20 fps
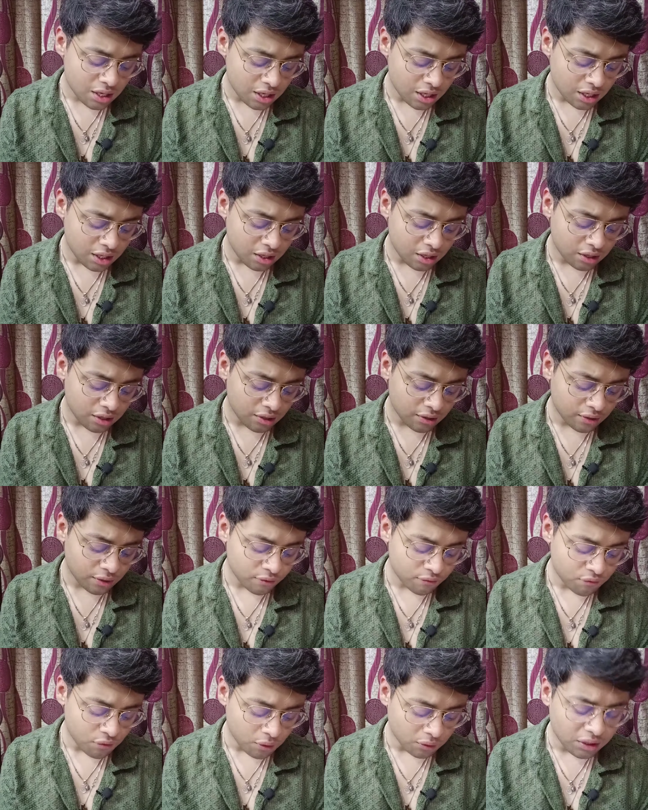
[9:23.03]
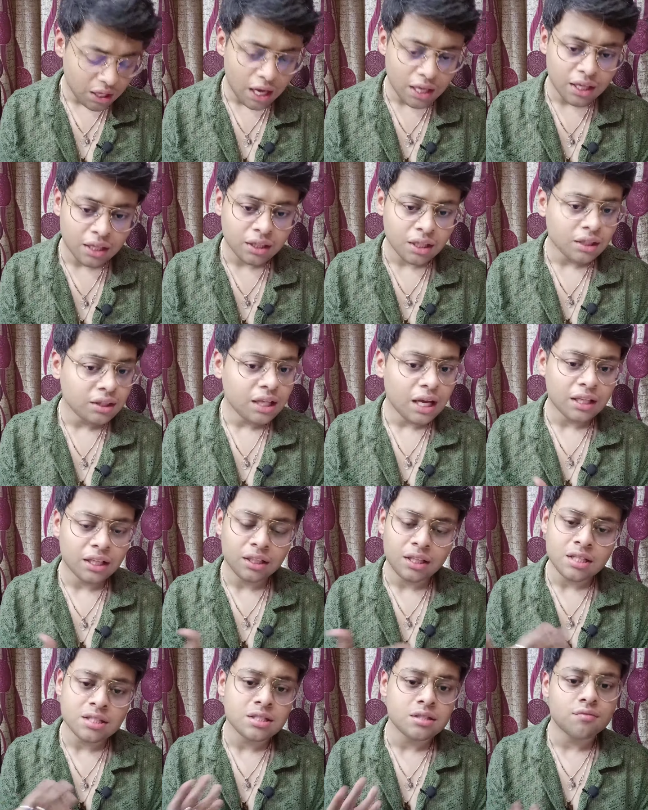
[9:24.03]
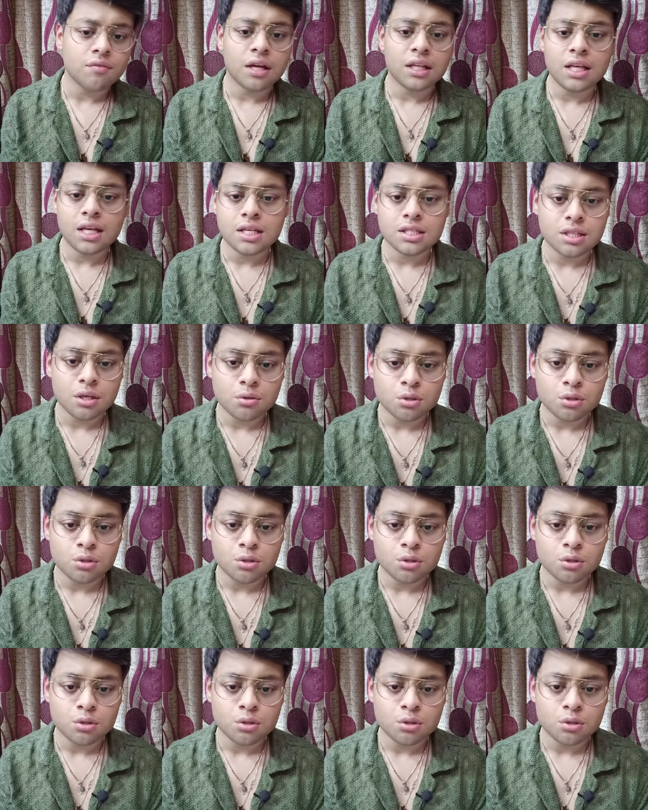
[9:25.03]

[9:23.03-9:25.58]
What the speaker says: For direct, indirect, it's very easy.